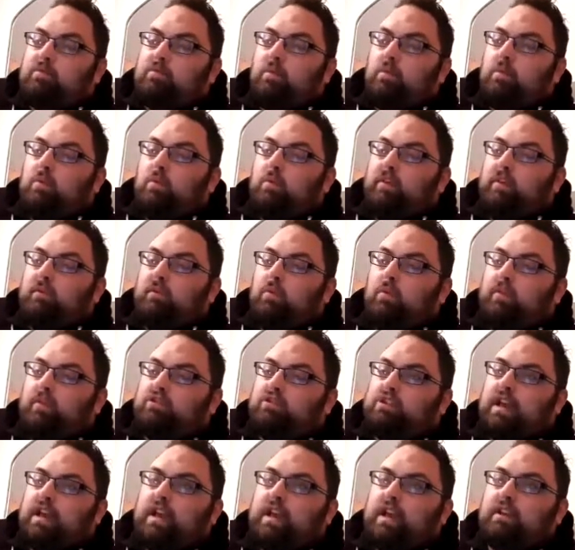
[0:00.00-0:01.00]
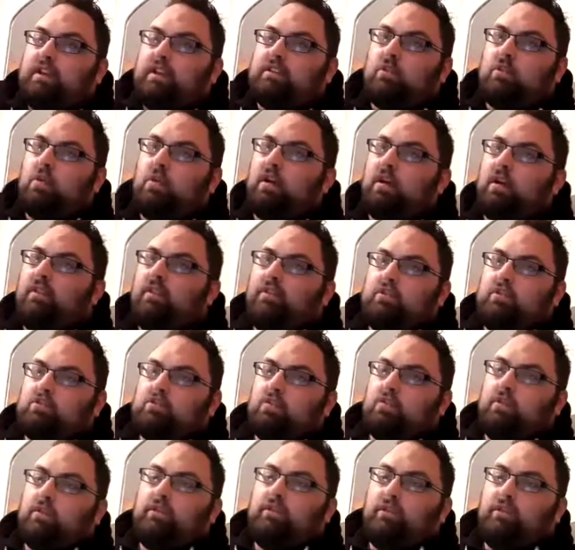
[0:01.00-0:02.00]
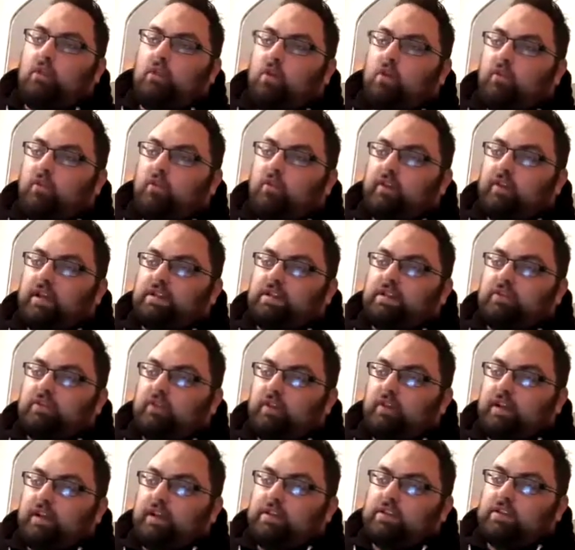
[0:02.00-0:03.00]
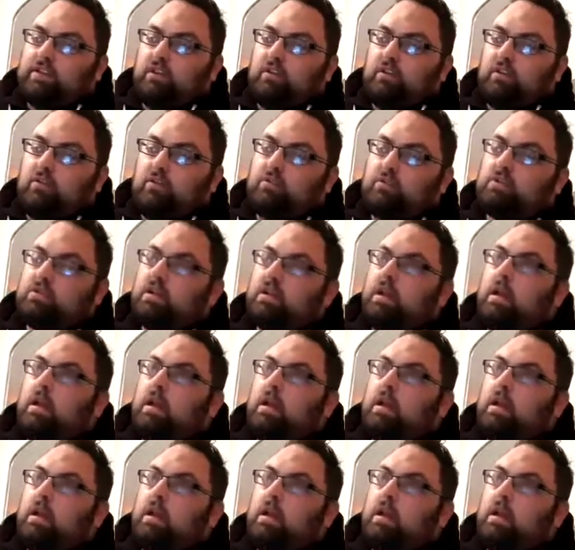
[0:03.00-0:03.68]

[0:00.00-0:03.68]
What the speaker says: We've shared quite a few sort of 4-3s, 3-2s.